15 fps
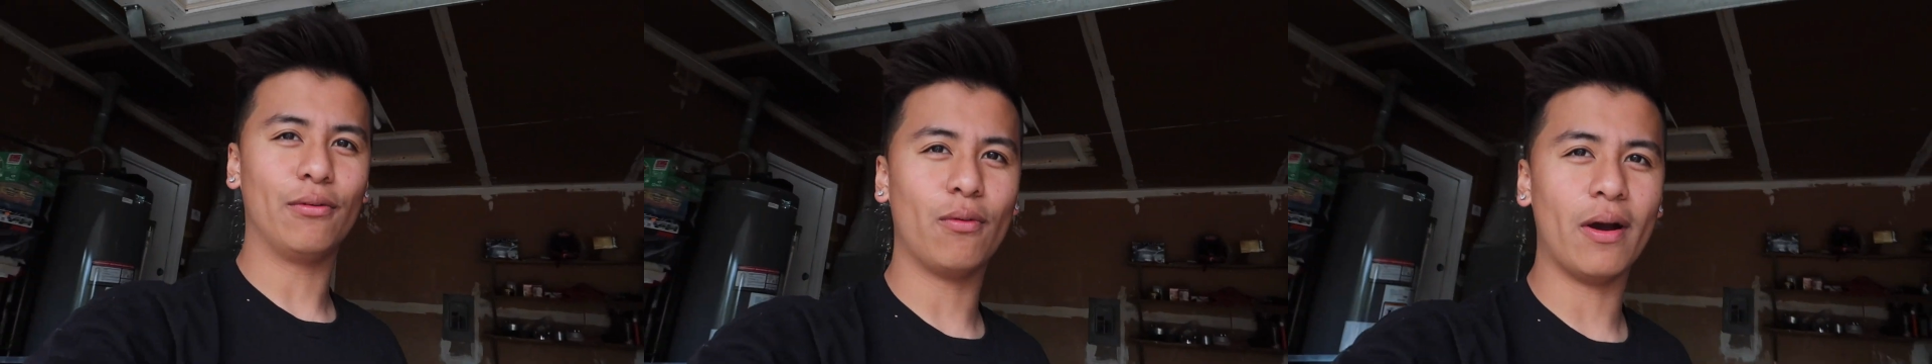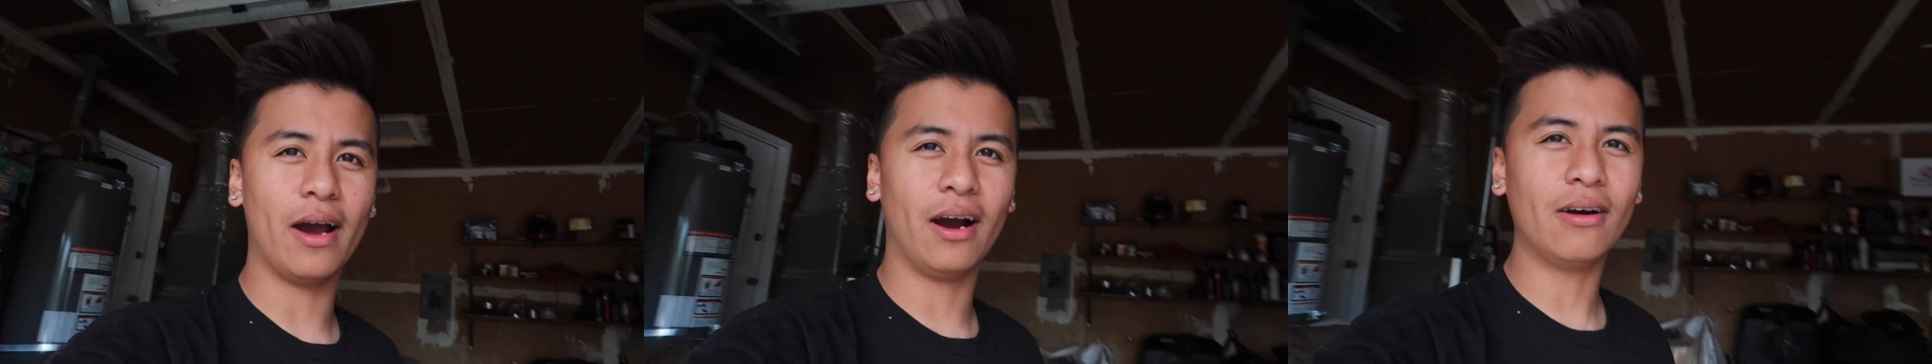
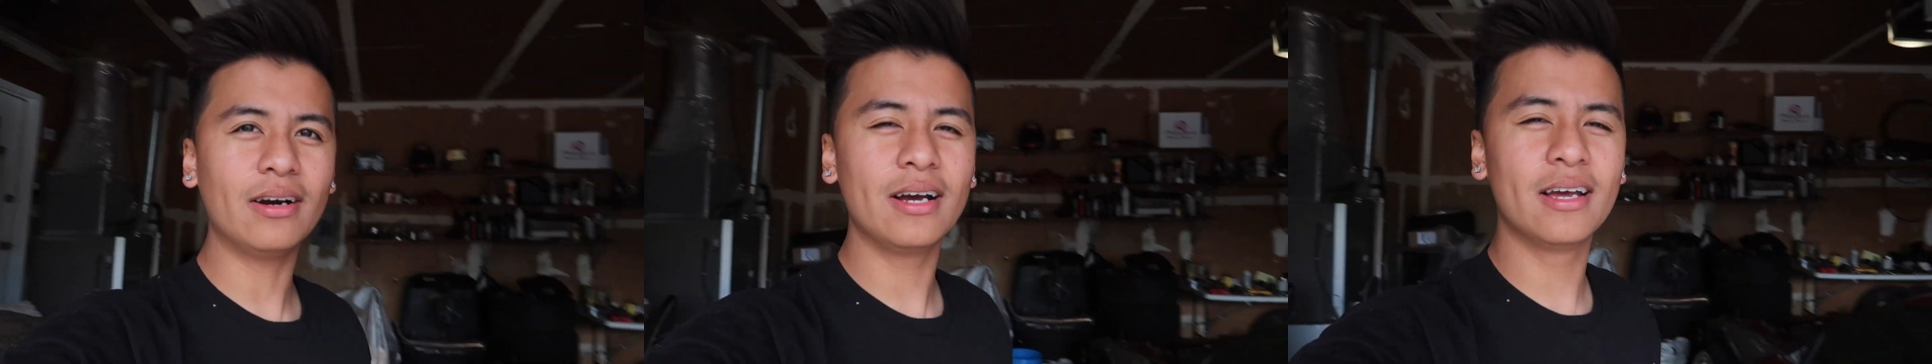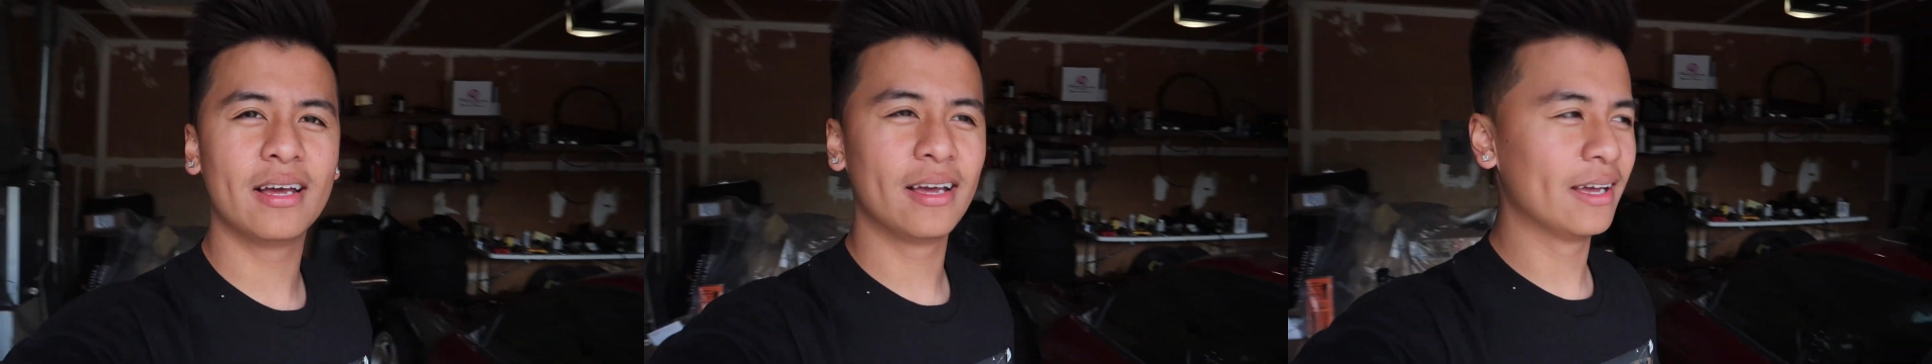
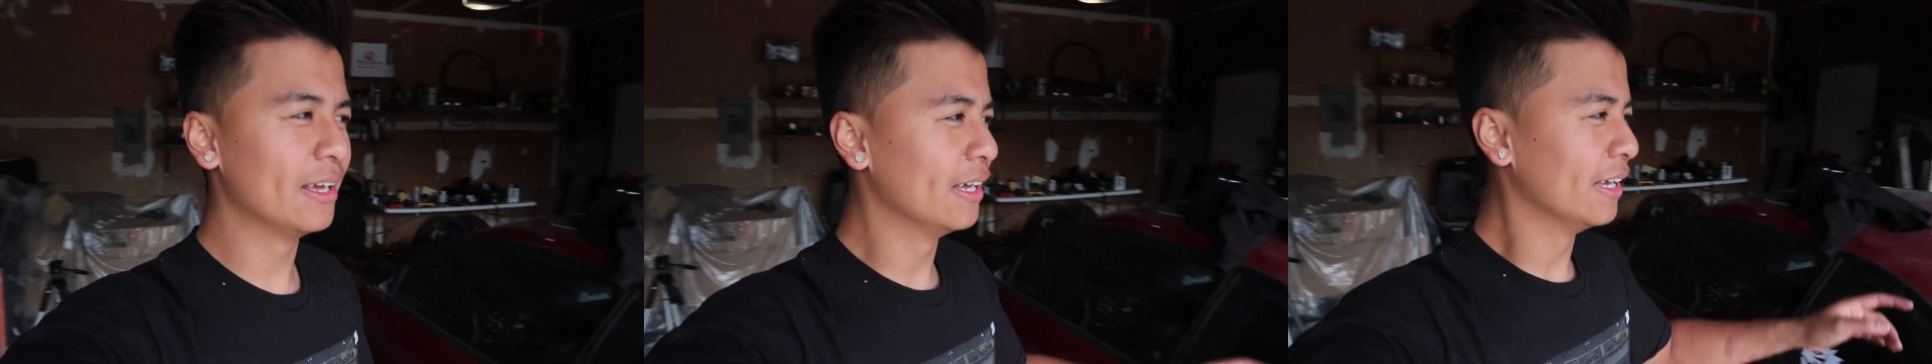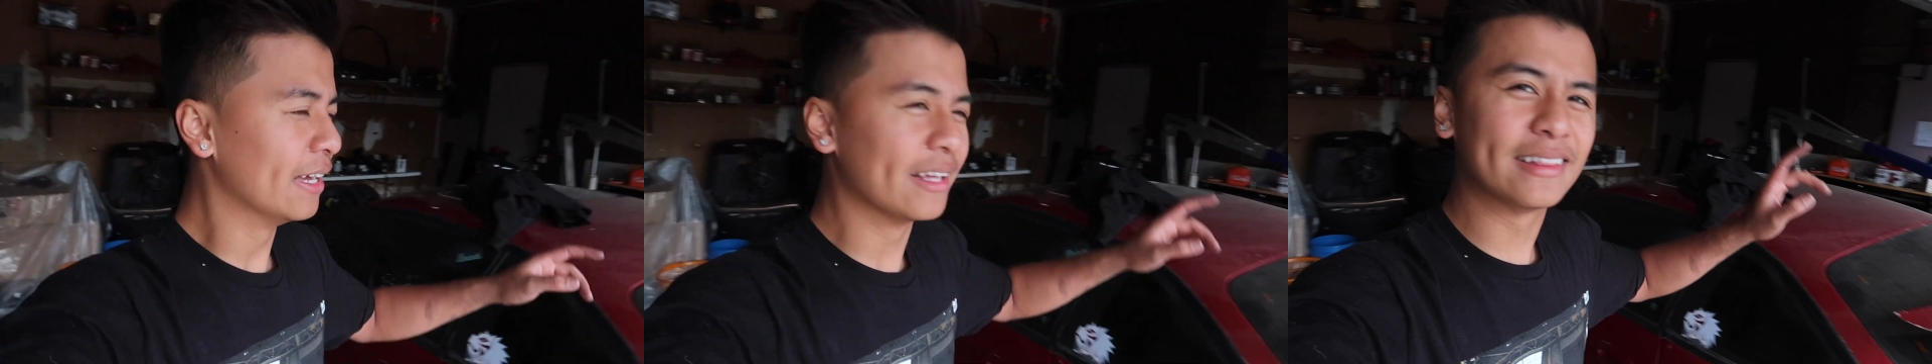Well,
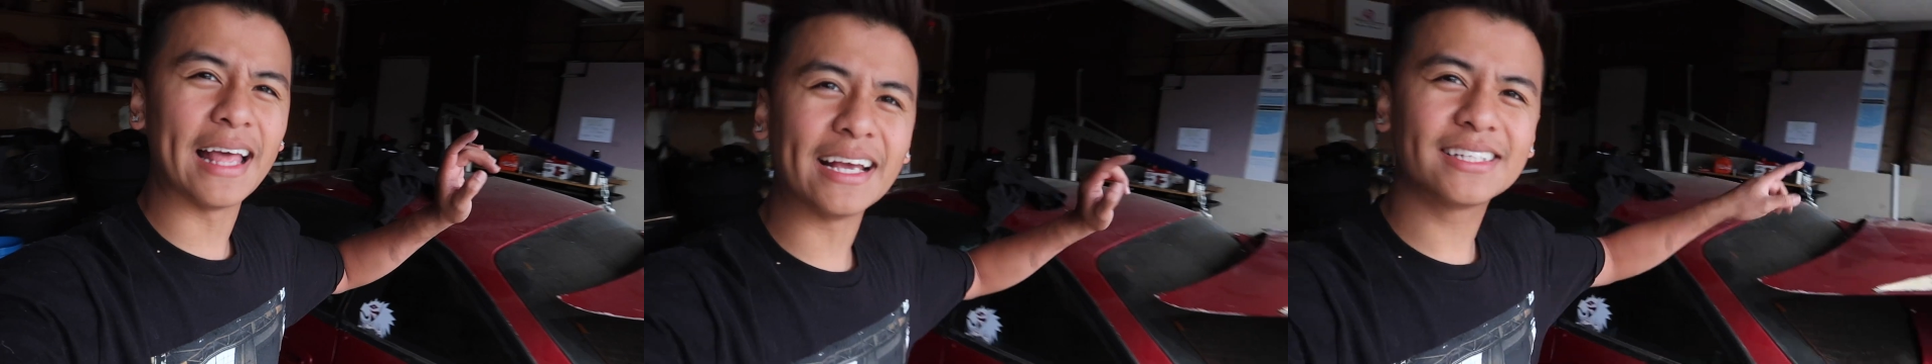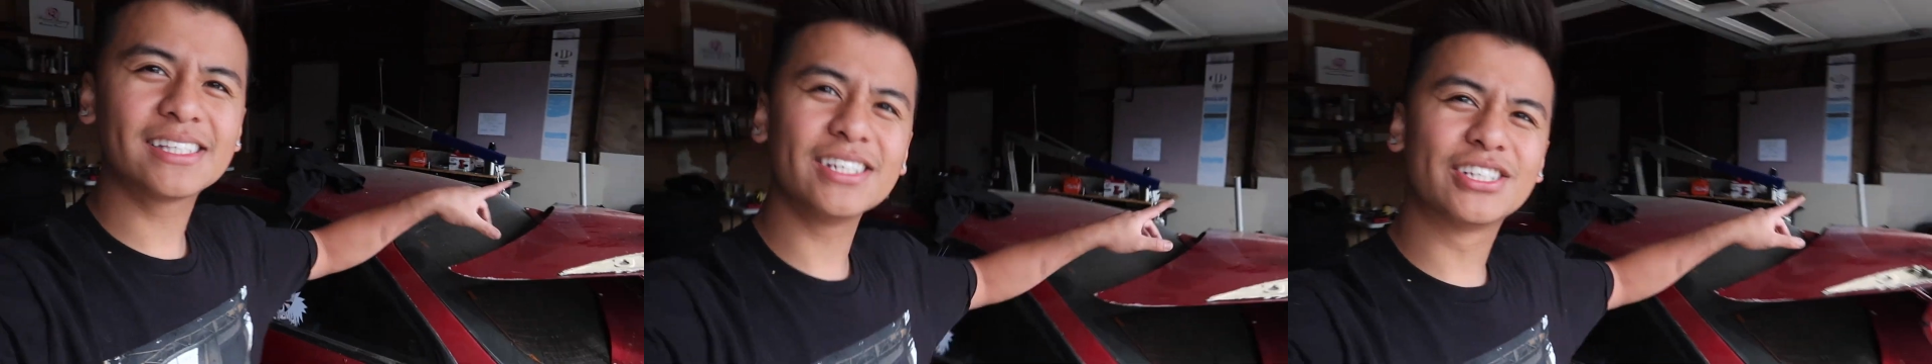
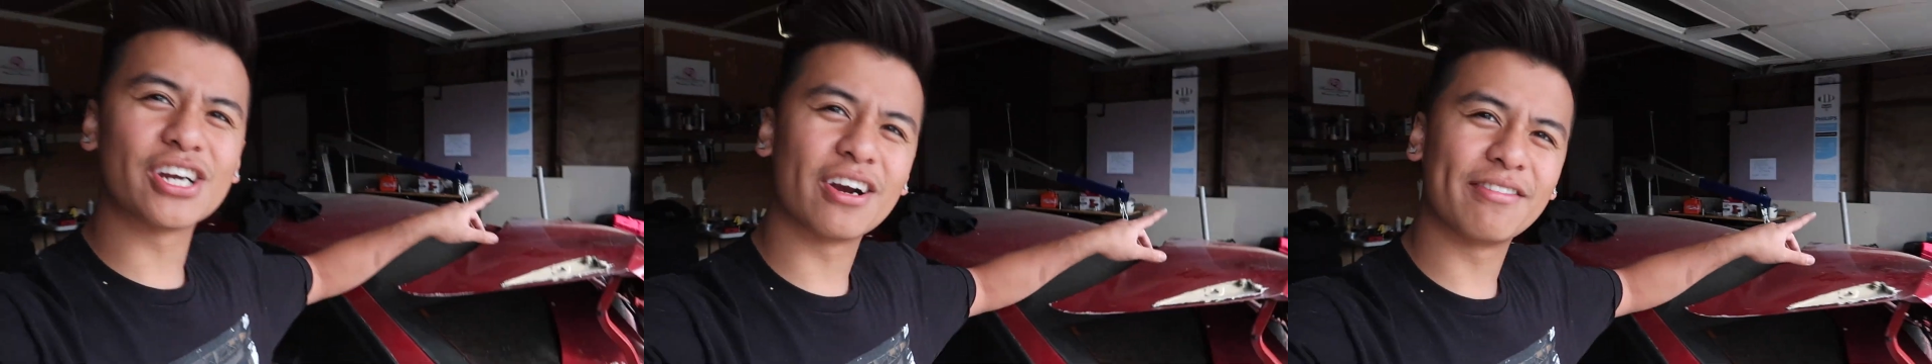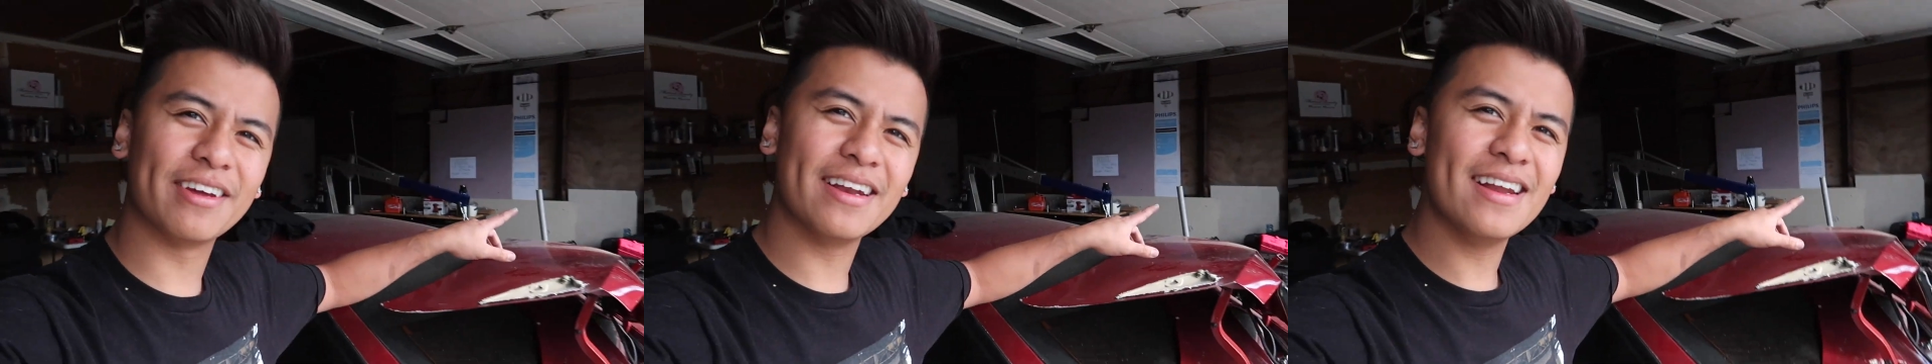thanks to
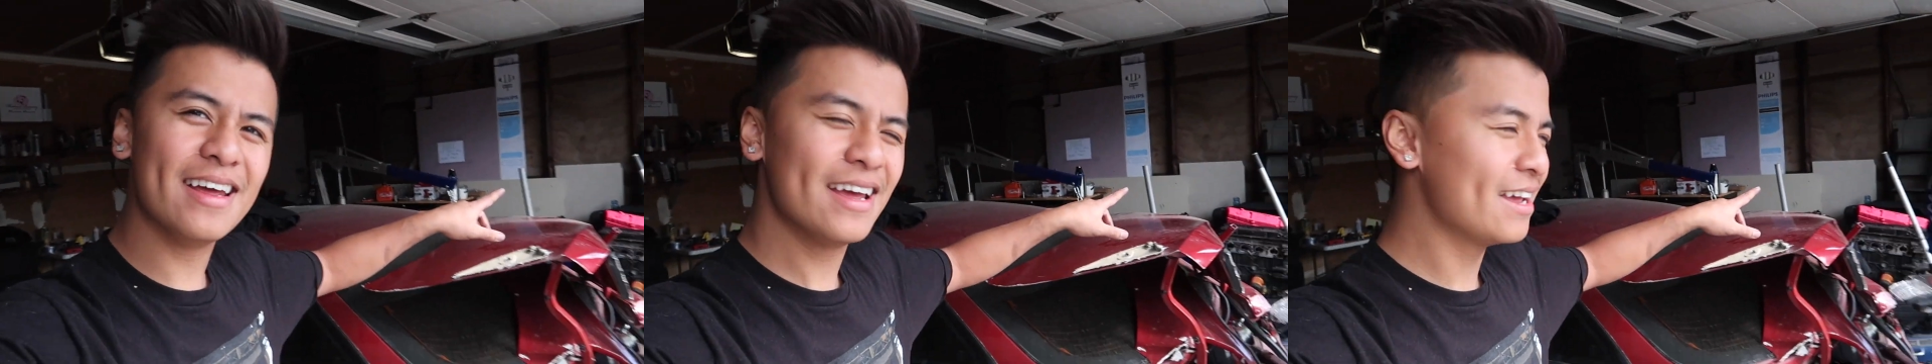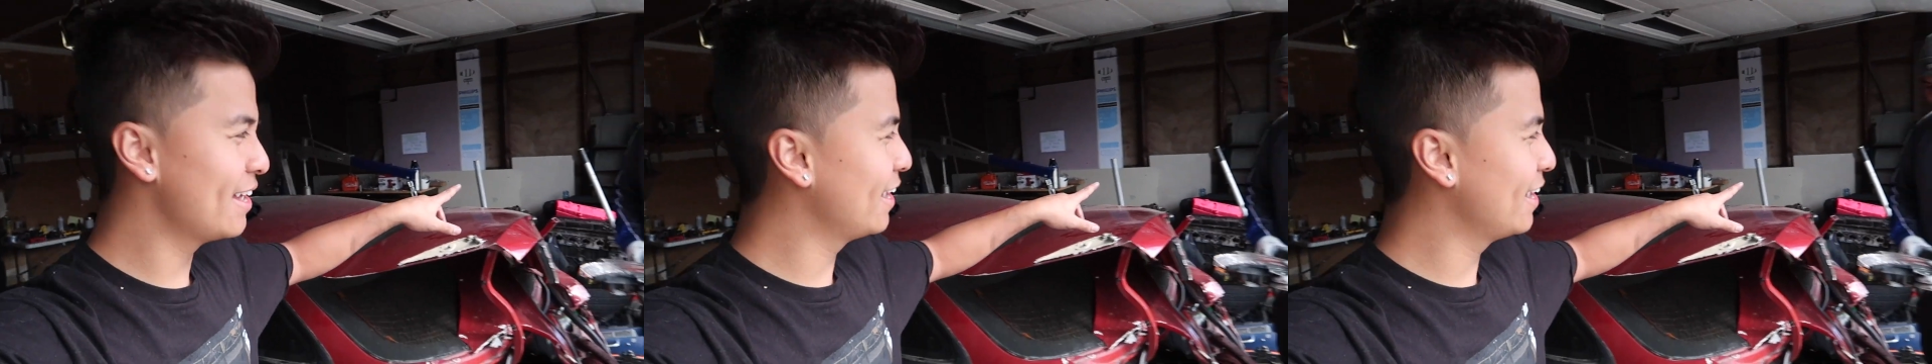Jervin,